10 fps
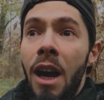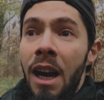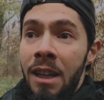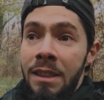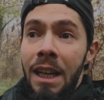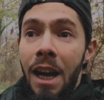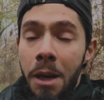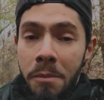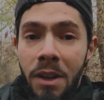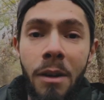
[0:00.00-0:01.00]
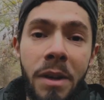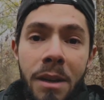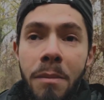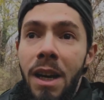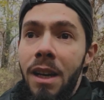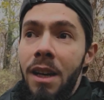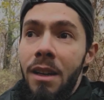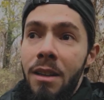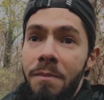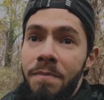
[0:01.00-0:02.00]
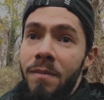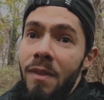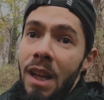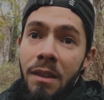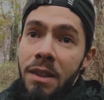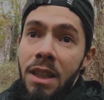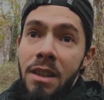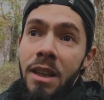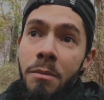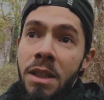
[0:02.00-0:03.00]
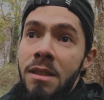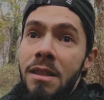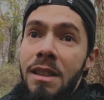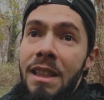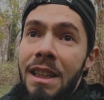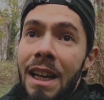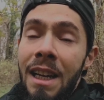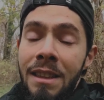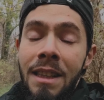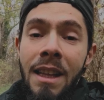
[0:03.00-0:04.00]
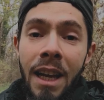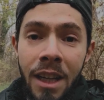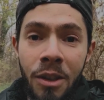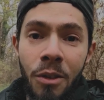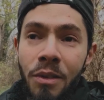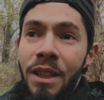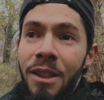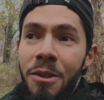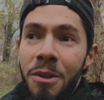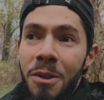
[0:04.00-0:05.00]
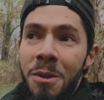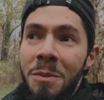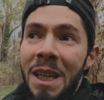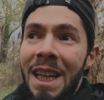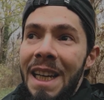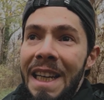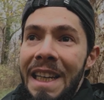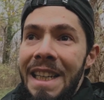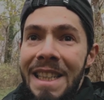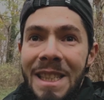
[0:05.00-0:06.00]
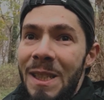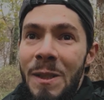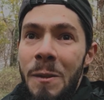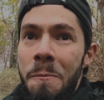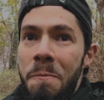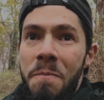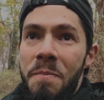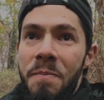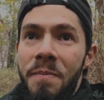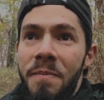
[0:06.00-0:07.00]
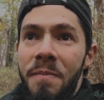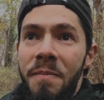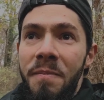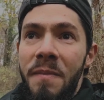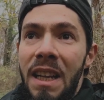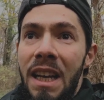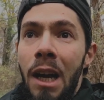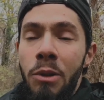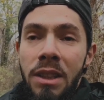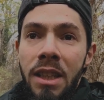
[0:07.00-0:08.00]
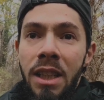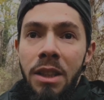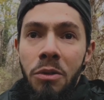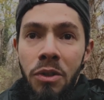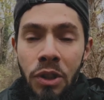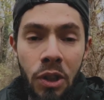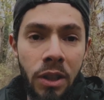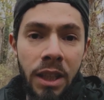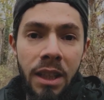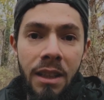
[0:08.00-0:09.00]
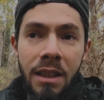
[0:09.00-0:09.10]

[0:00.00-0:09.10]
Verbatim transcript: And I'm coming back here after three months and the end of the autumn. So I will try to enjoy